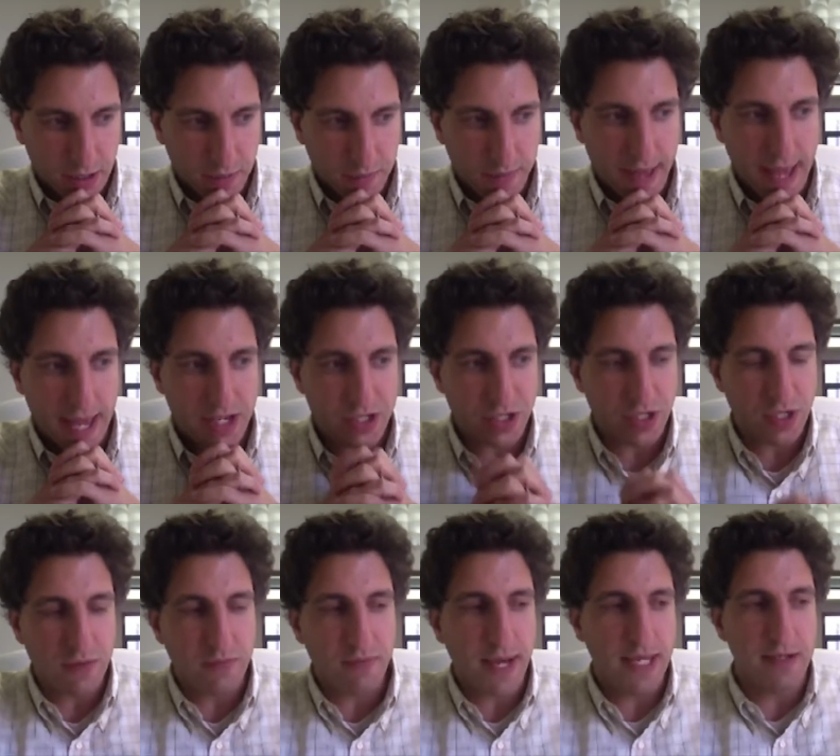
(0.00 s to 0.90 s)

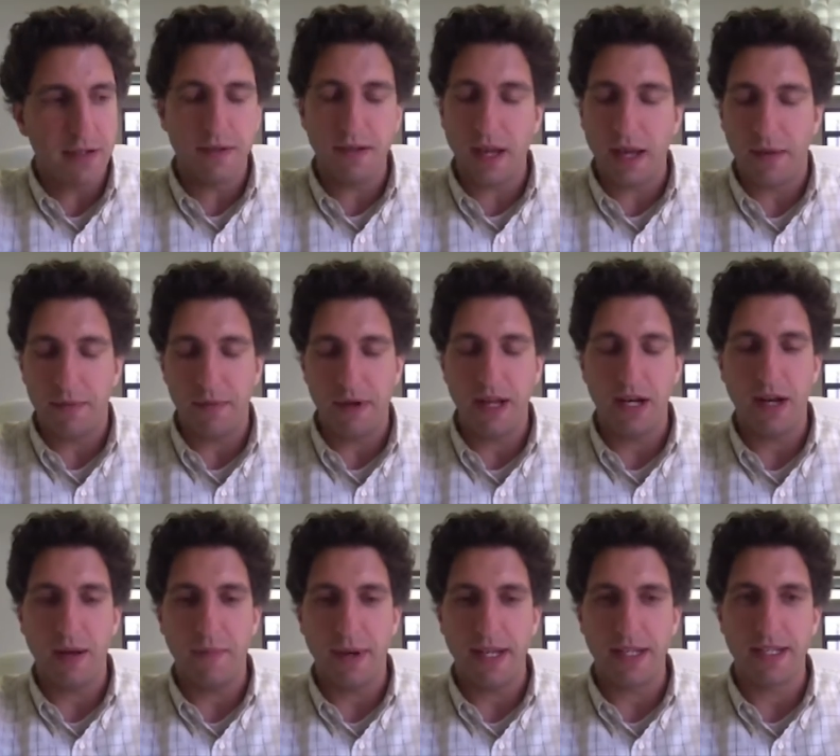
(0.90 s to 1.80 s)
compassion might, you
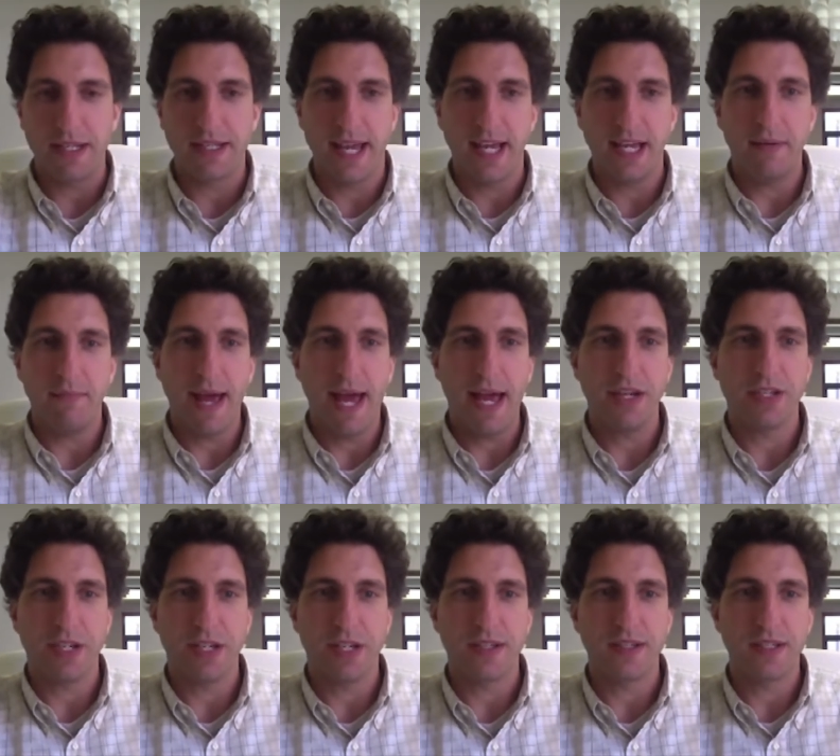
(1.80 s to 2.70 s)
know, I might say
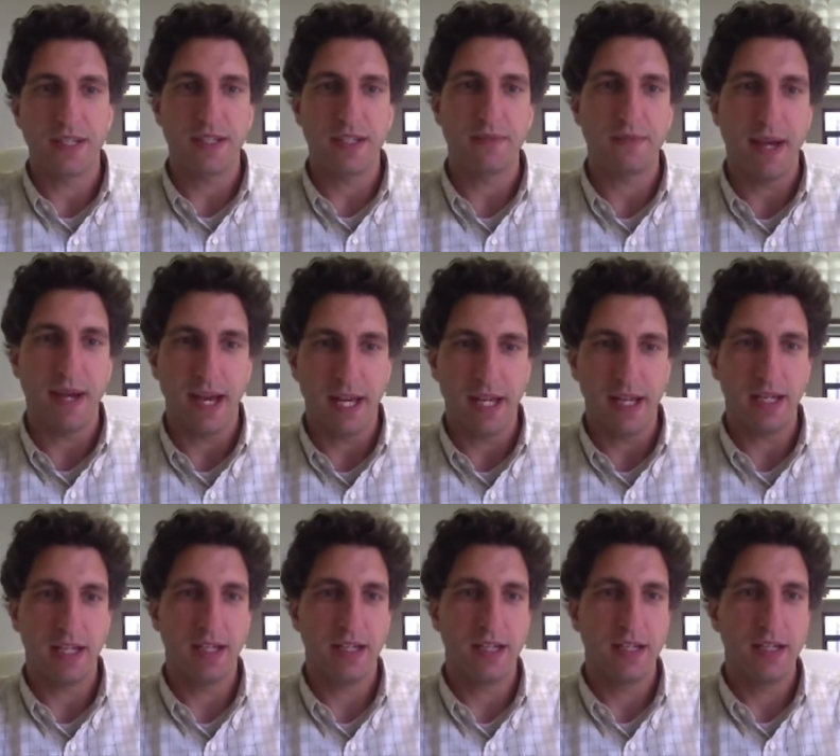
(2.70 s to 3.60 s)
compassion is
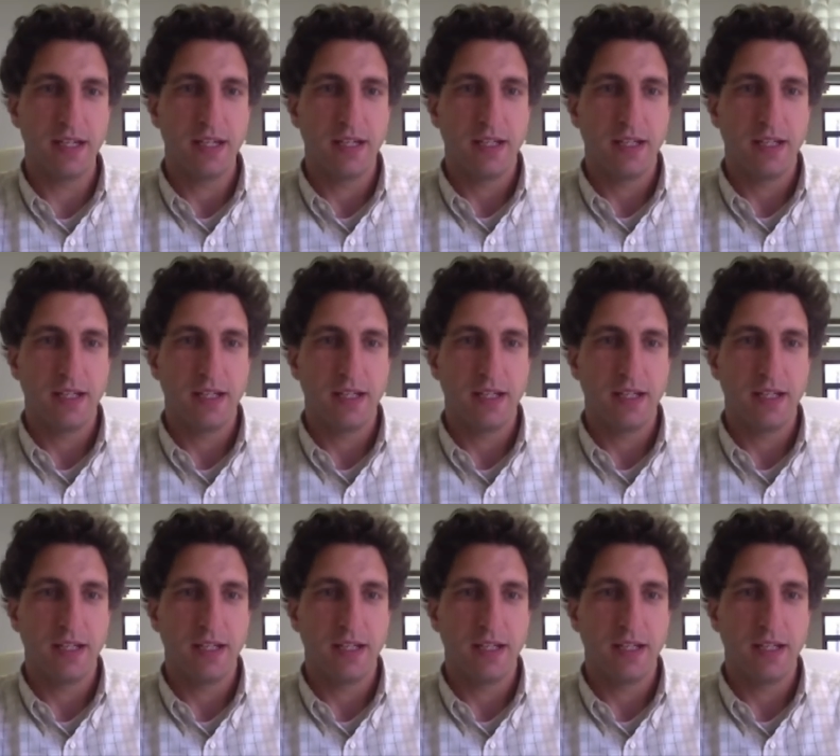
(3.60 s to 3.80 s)
my